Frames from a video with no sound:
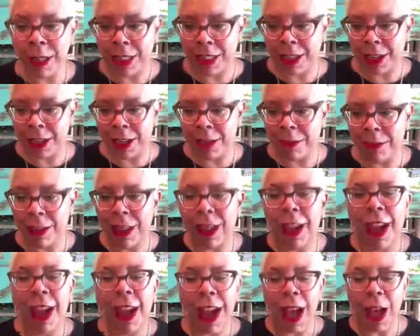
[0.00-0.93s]
meantime,
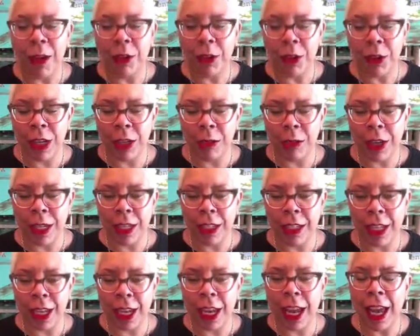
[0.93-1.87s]
have a great
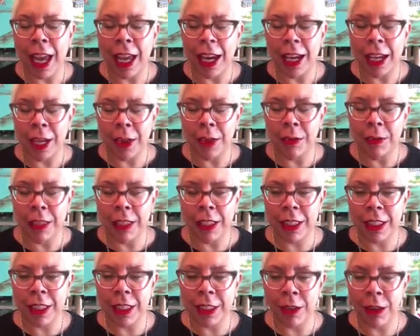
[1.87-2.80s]
Wednesday, and I hope to
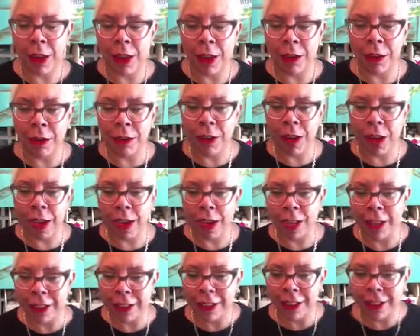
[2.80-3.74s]
see you on
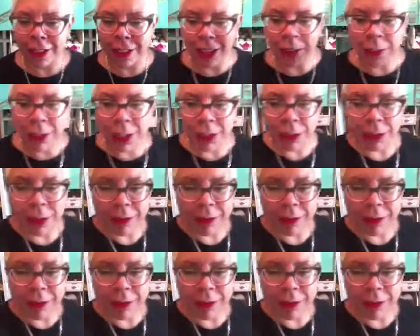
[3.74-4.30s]
Friday. Have a good